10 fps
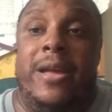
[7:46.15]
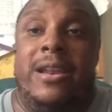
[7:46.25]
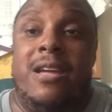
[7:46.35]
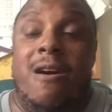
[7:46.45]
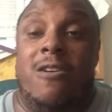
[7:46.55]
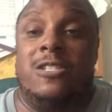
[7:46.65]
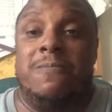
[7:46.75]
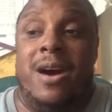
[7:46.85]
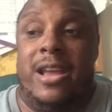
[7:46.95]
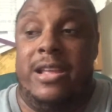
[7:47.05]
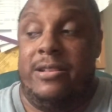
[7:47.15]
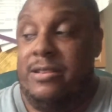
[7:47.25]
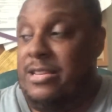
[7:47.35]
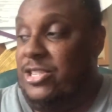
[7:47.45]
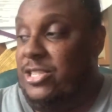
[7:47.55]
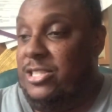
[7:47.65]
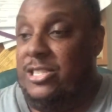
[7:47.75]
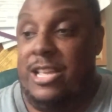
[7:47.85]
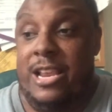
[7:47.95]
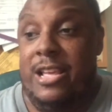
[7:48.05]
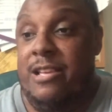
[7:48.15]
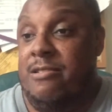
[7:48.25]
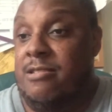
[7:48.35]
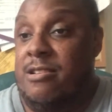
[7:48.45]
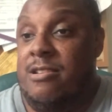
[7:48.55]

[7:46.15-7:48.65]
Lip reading: and it costs money. And the city